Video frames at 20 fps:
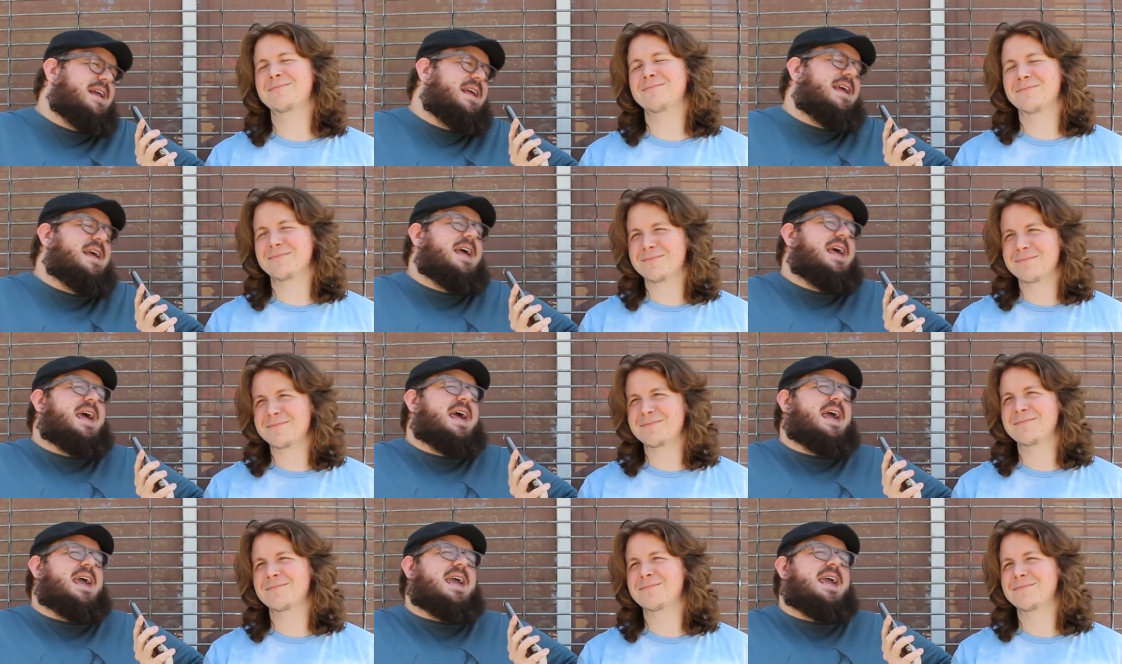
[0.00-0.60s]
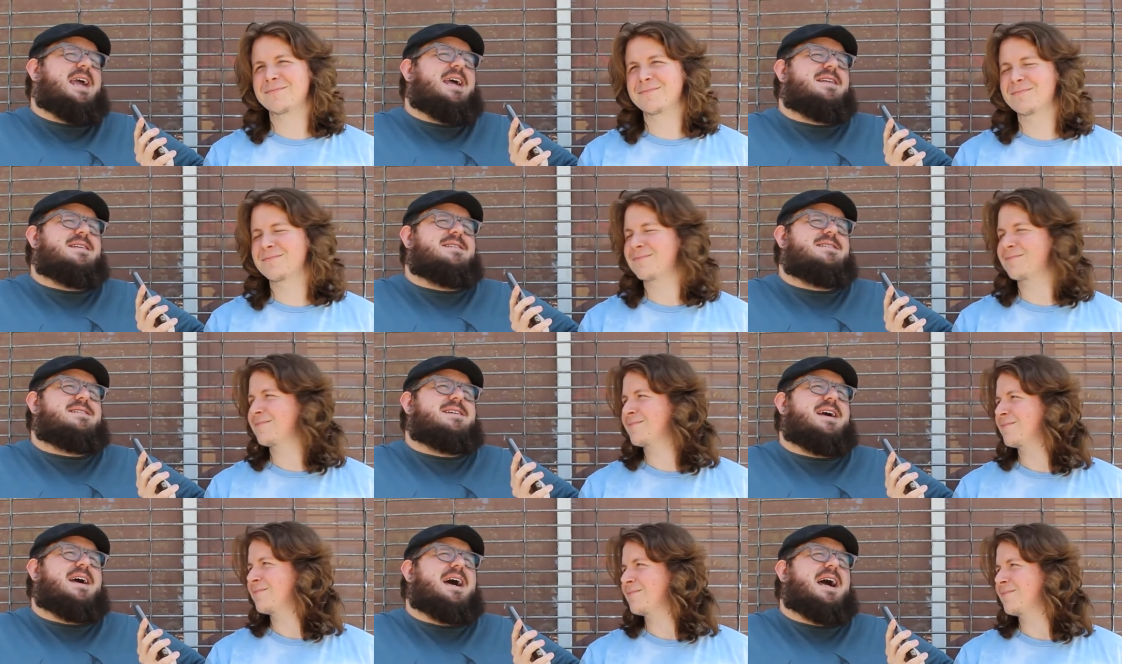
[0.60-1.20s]
Speaker 1: Mm-hmm
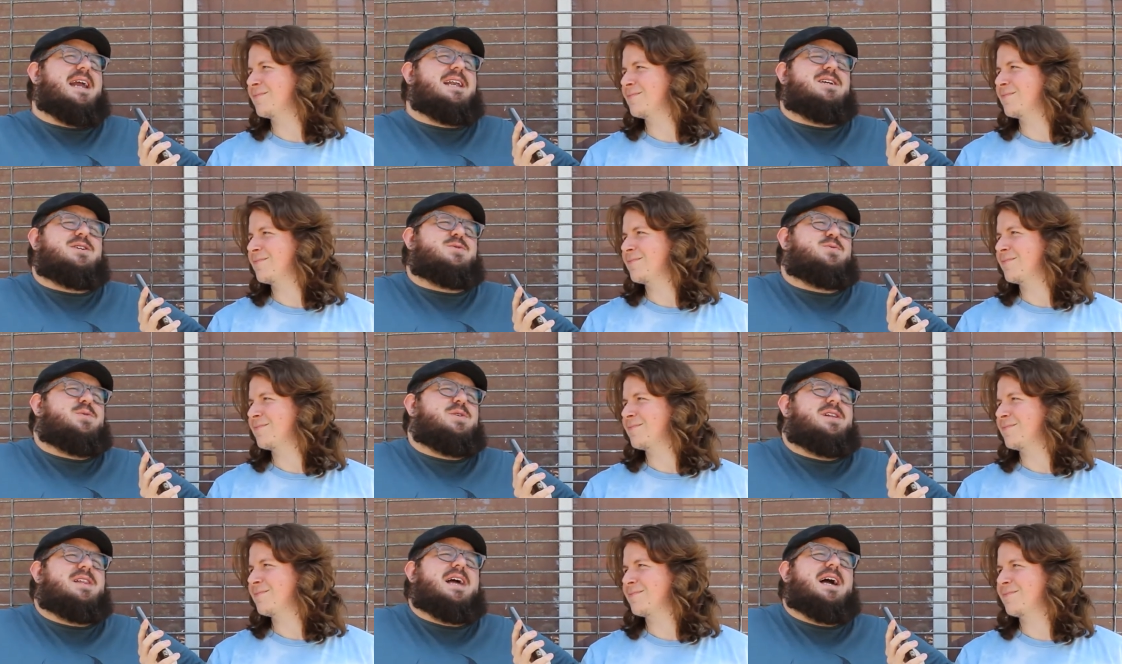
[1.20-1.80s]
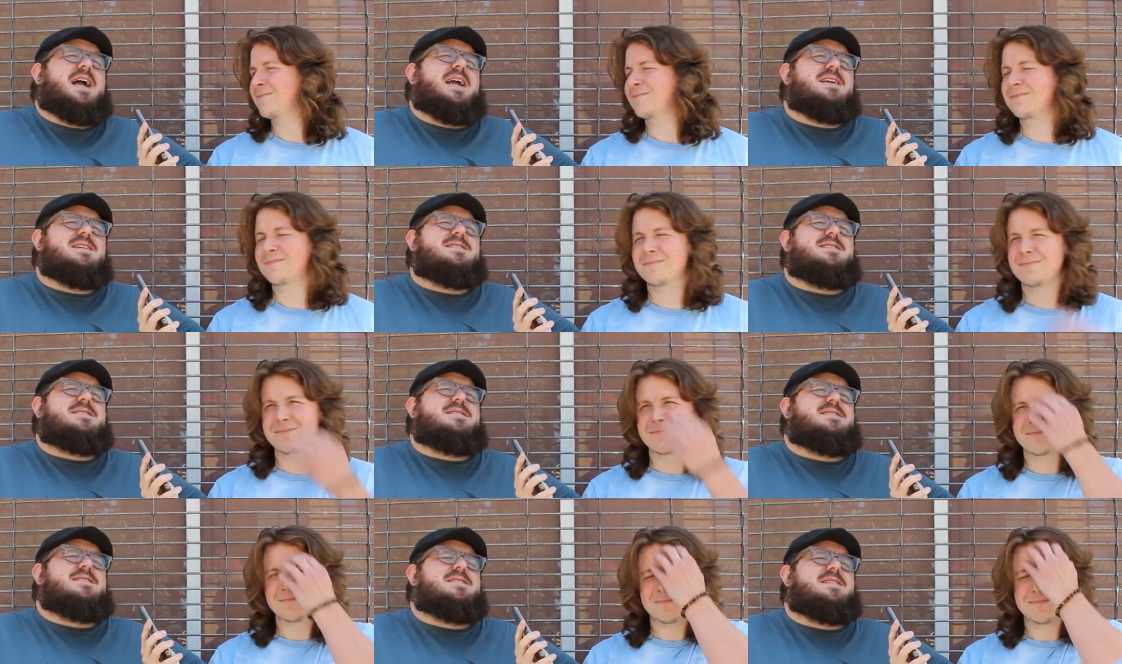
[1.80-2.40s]
and uh, I just
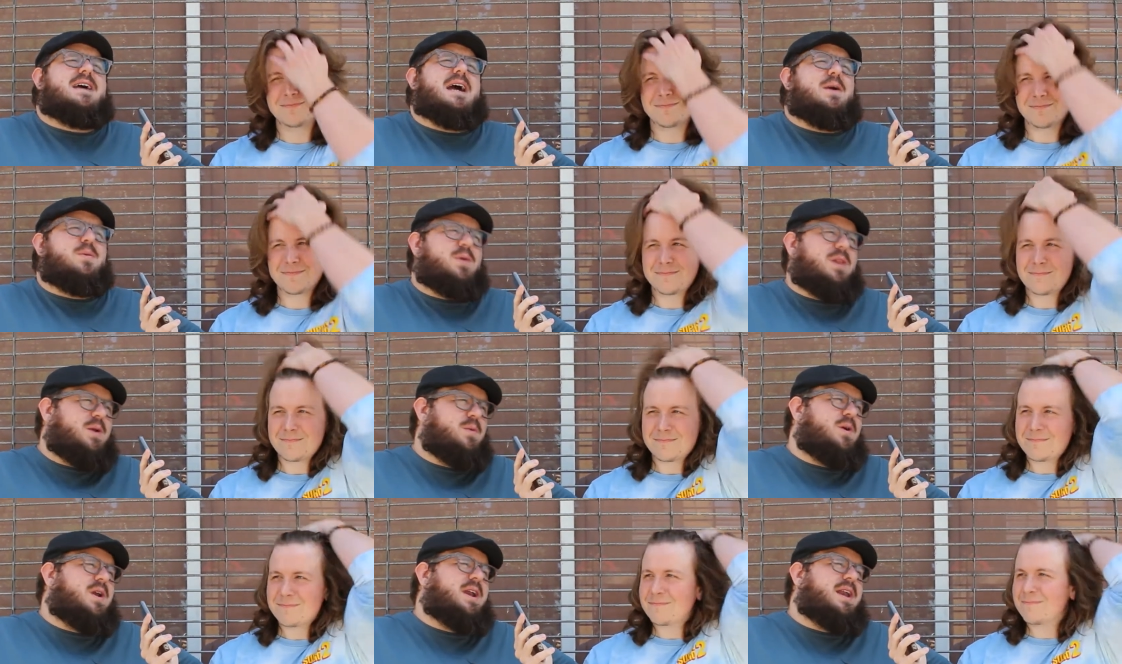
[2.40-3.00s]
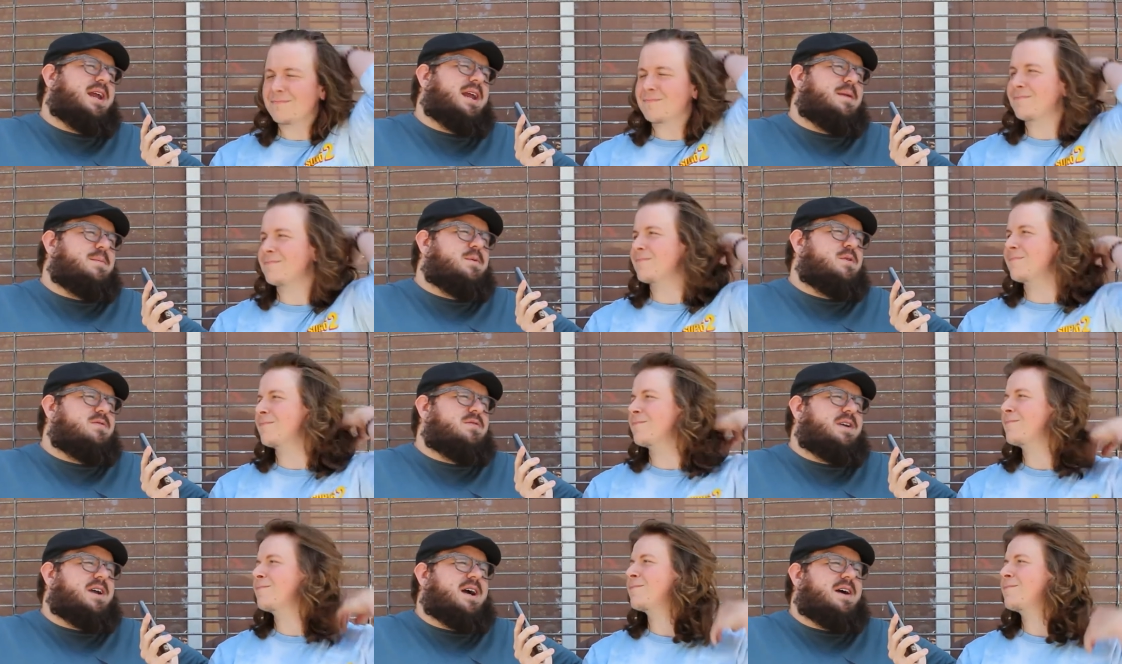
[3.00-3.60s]
realized I really wanted to get a
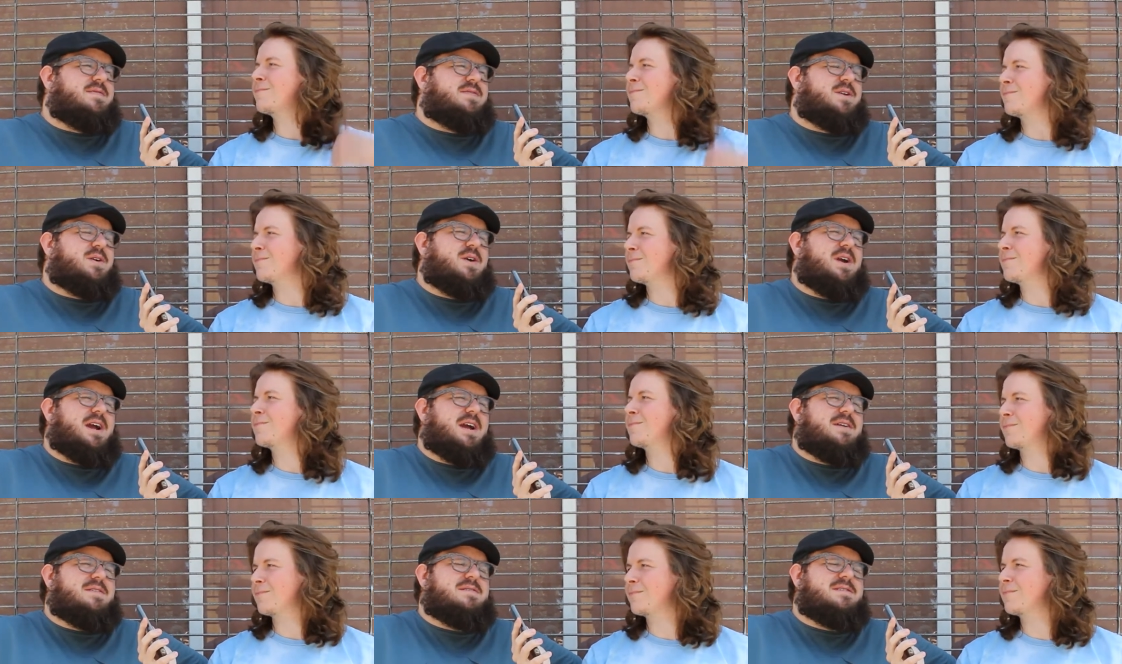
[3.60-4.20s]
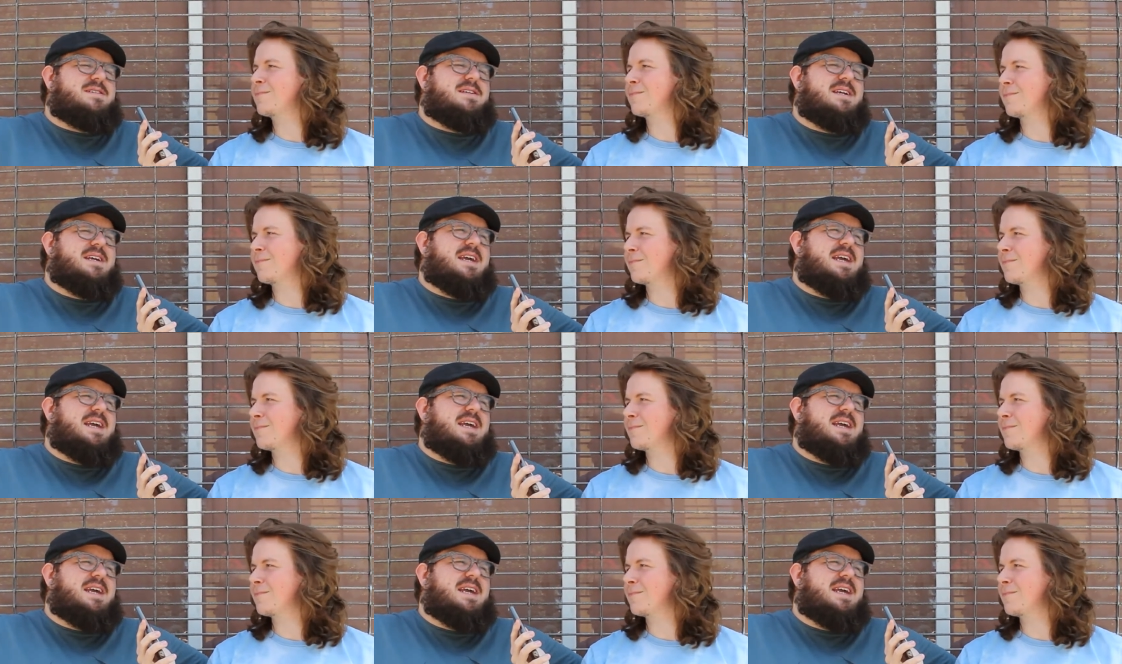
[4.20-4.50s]
movie off the ground.